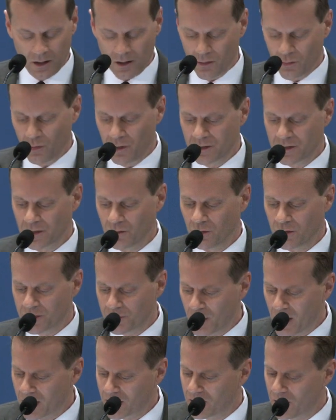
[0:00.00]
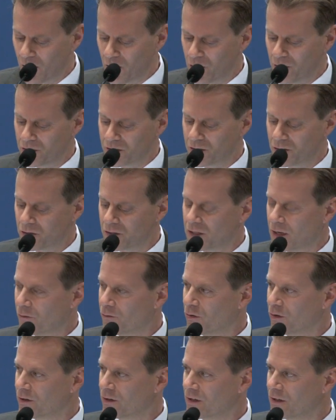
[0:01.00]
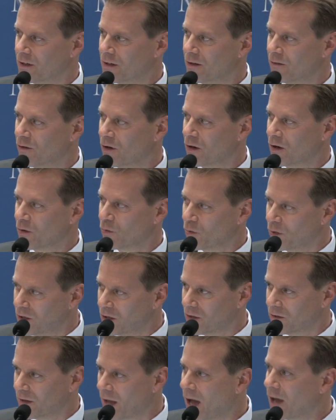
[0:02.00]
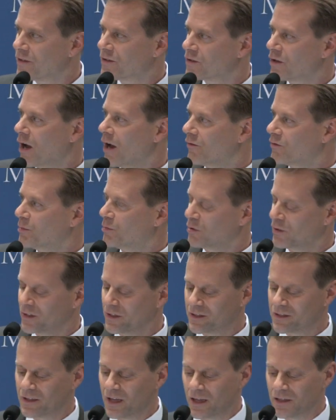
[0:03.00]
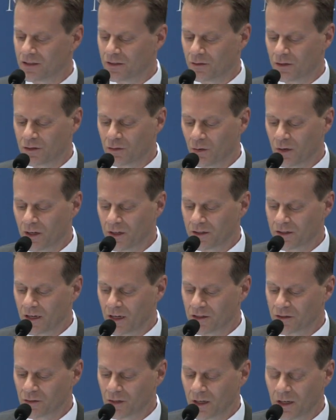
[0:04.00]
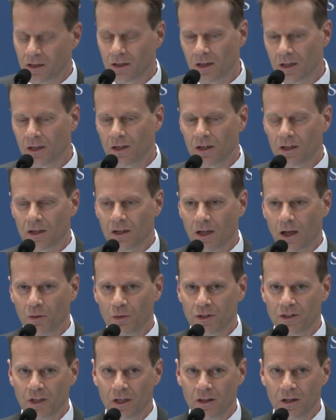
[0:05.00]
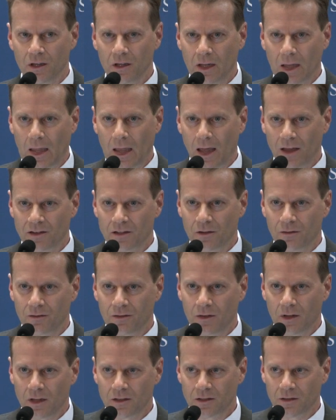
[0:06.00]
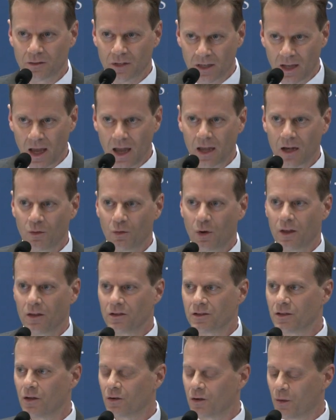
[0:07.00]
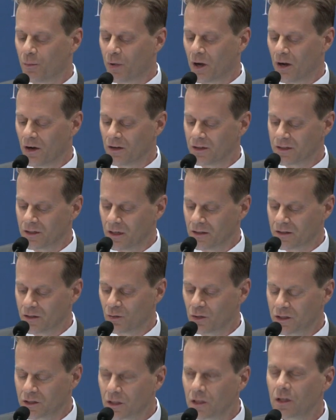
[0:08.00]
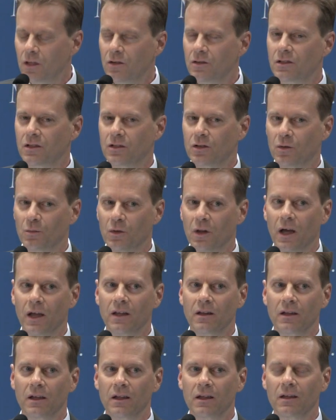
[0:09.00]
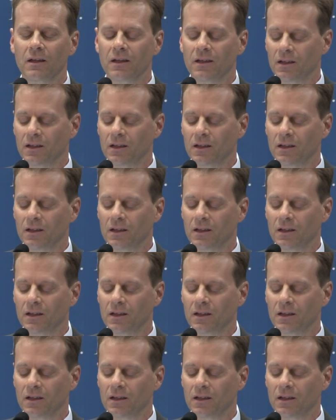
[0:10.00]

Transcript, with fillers: we should respect those who suffered in the very real, not soft police states of the 20th century. And I would say that as of today anyway, there's no comparison. So we shouldn't use the term lightly.